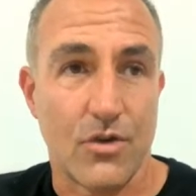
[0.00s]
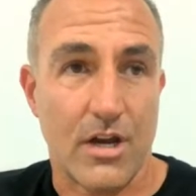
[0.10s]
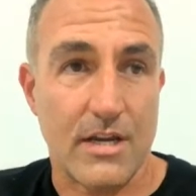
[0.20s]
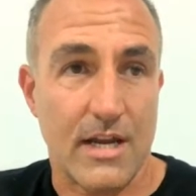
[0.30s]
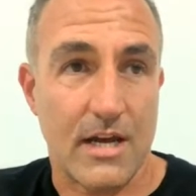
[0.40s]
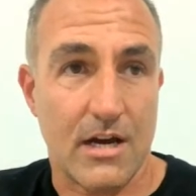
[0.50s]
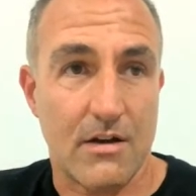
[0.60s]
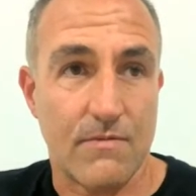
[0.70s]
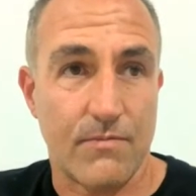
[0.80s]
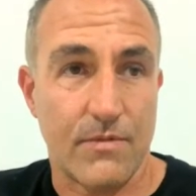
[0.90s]
right
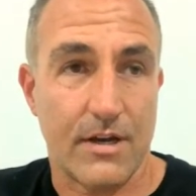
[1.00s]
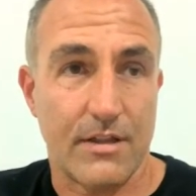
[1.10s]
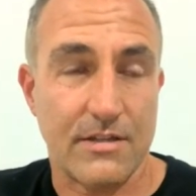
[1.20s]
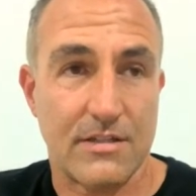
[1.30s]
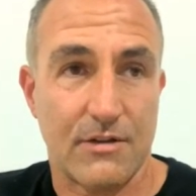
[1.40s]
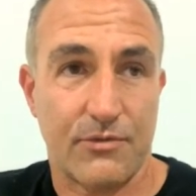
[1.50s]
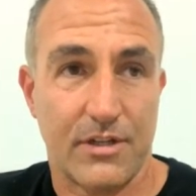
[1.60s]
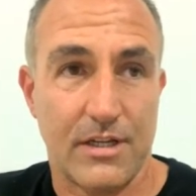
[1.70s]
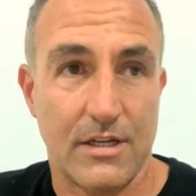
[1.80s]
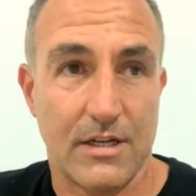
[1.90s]
now there's
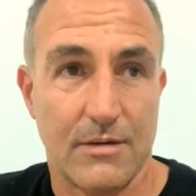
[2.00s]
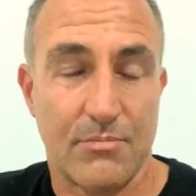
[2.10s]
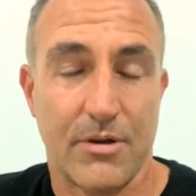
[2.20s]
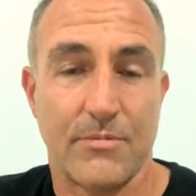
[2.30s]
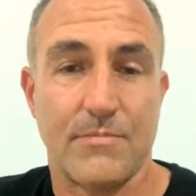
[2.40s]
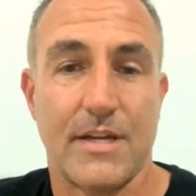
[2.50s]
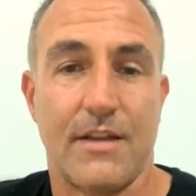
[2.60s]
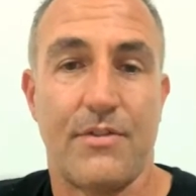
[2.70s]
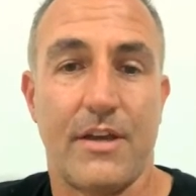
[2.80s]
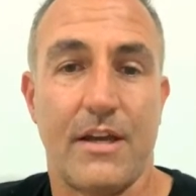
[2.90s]
definitely problems
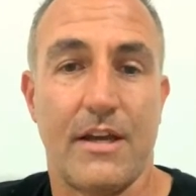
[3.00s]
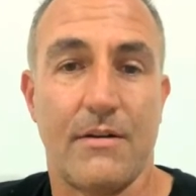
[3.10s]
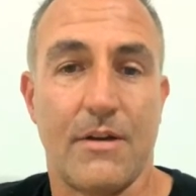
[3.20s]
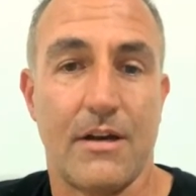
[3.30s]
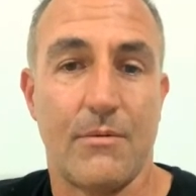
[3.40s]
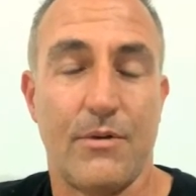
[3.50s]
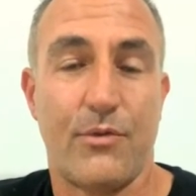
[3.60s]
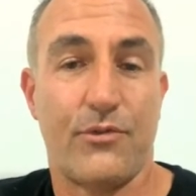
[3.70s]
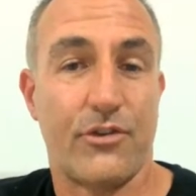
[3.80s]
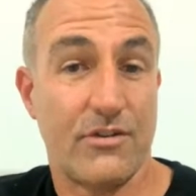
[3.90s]
out there with
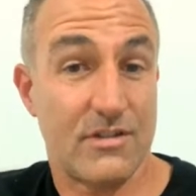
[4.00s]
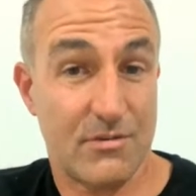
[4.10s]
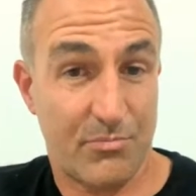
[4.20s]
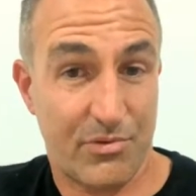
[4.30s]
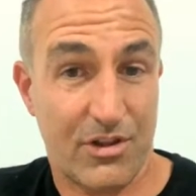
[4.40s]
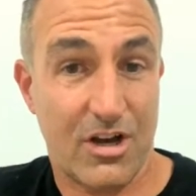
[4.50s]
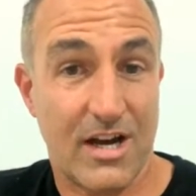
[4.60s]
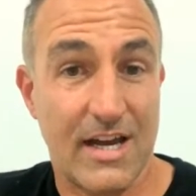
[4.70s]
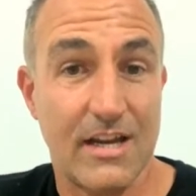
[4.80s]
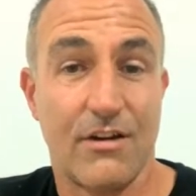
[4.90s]
certain
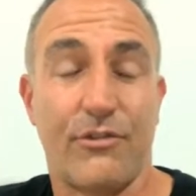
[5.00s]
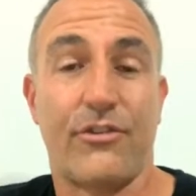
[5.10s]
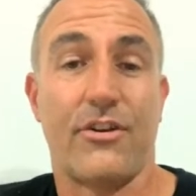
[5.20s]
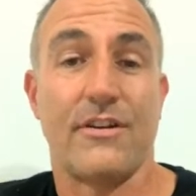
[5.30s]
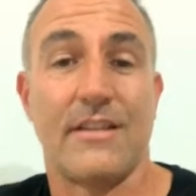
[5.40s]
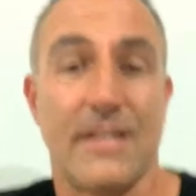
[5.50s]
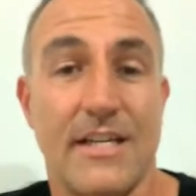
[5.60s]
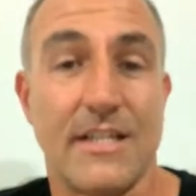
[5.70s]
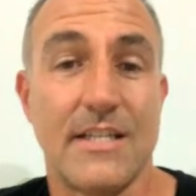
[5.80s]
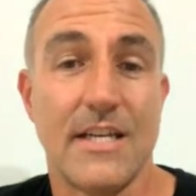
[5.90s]
supply of certain
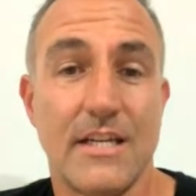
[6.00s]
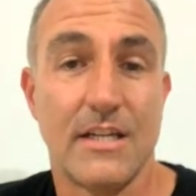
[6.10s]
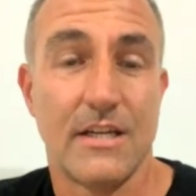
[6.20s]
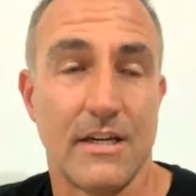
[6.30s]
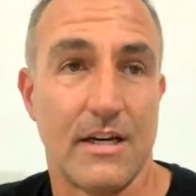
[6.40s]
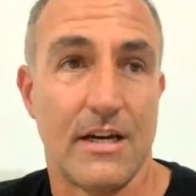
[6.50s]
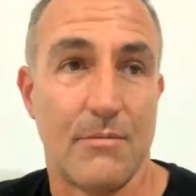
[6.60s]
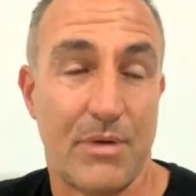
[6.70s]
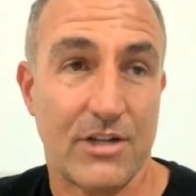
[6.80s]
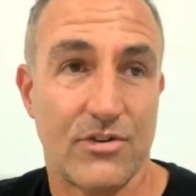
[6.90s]
things,
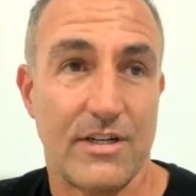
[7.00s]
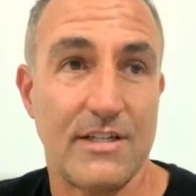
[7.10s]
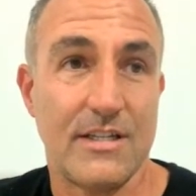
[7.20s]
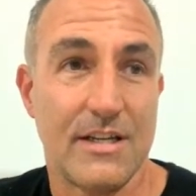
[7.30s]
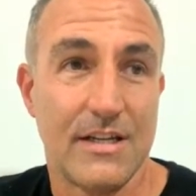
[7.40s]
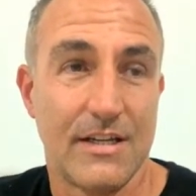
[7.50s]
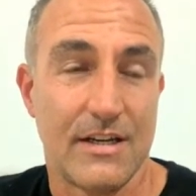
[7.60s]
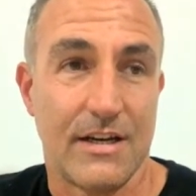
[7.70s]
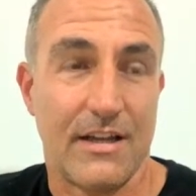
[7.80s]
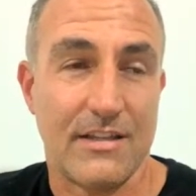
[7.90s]
batteries.
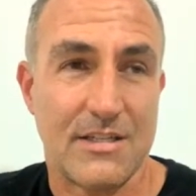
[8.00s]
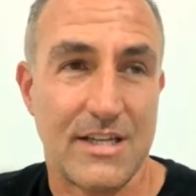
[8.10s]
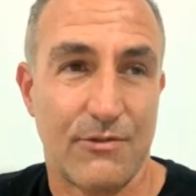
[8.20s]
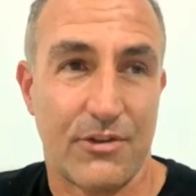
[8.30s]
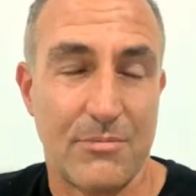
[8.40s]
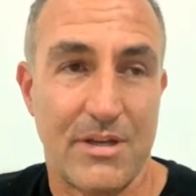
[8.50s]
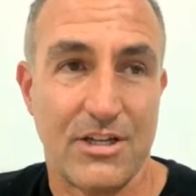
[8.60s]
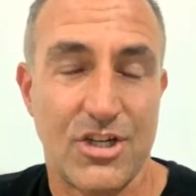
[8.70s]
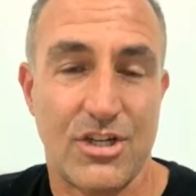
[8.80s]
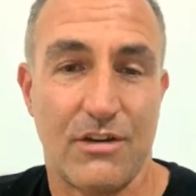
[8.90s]
And there's definitely
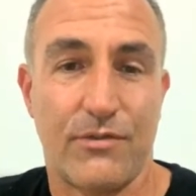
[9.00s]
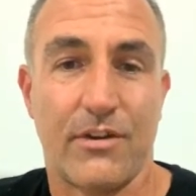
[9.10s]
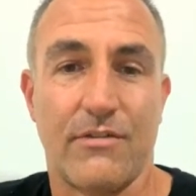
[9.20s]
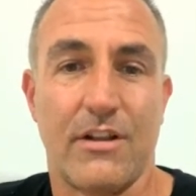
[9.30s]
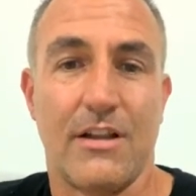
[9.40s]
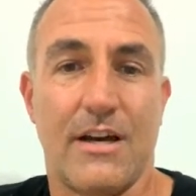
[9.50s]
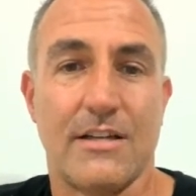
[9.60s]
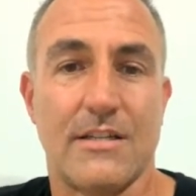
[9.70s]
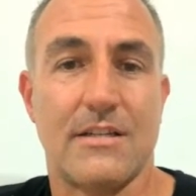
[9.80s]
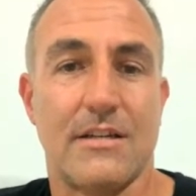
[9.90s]
been a shift over the
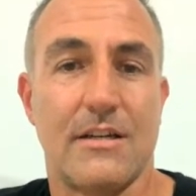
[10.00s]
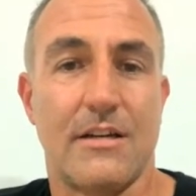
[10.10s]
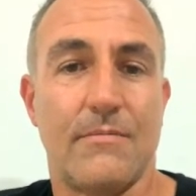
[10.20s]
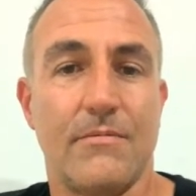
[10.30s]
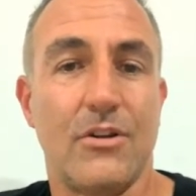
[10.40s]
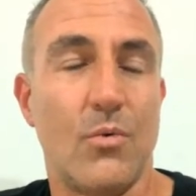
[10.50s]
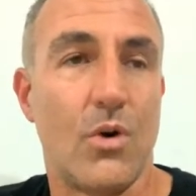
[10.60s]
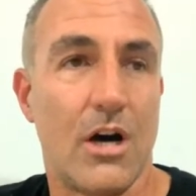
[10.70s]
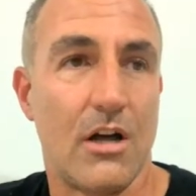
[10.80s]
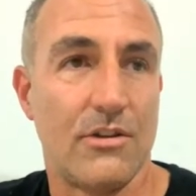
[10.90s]
last little
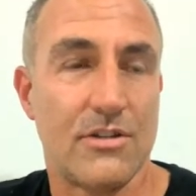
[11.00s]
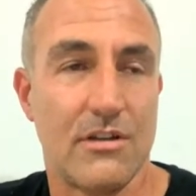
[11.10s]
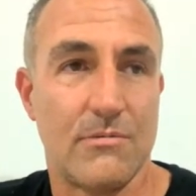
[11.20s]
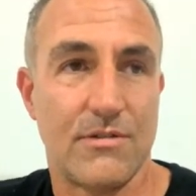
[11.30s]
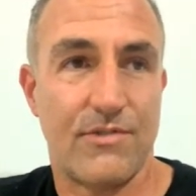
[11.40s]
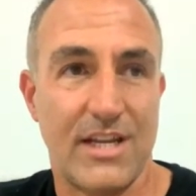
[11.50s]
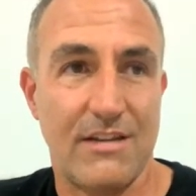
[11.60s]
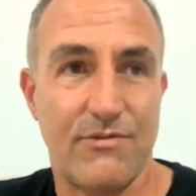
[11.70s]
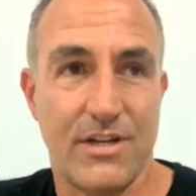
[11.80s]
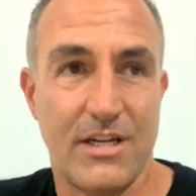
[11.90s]
while in terms of
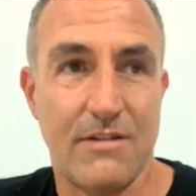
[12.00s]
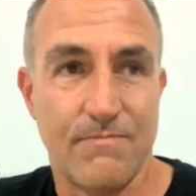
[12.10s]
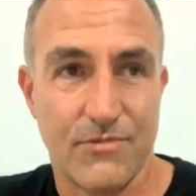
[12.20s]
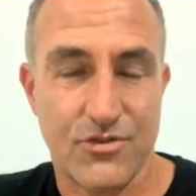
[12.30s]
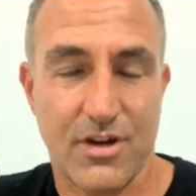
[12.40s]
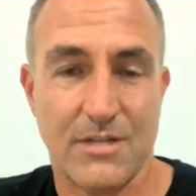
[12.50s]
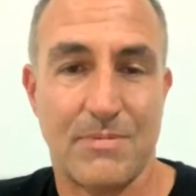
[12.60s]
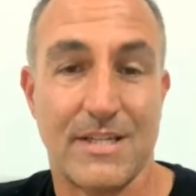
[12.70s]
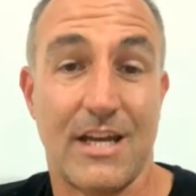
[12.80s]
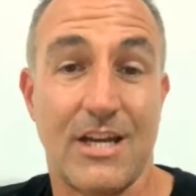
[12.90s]
EV
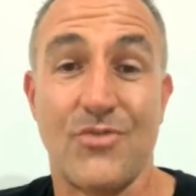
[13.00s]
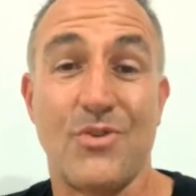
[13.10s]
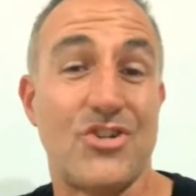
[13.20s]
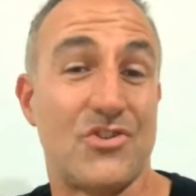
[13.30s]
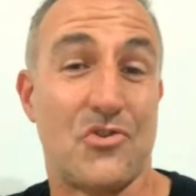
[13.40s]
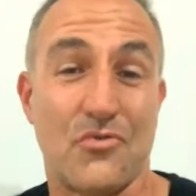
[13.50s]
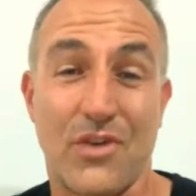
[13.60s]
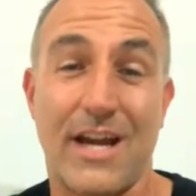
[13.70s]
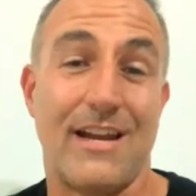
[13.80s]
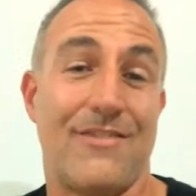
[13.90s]
transportation, which is
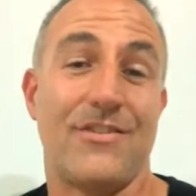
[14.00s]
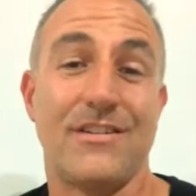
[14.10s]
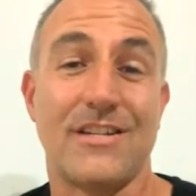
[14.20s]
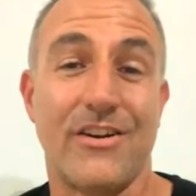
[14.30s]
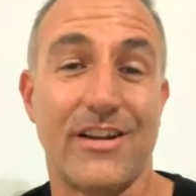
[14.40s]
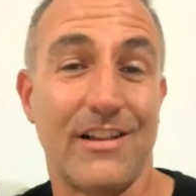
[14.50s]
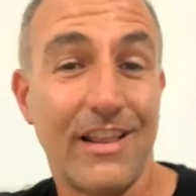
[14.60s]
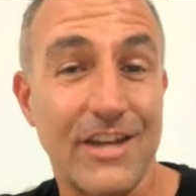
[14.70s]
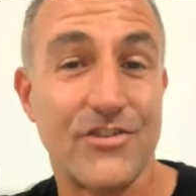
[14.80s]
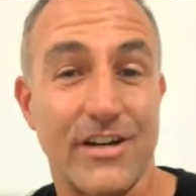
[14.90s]
great. Everything's going
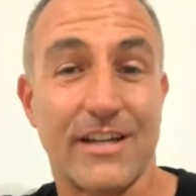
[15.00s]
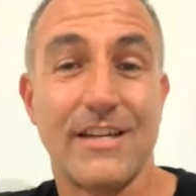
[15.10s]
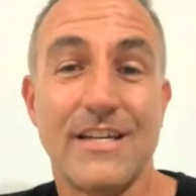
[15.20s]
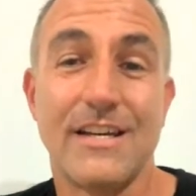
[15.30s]
electric,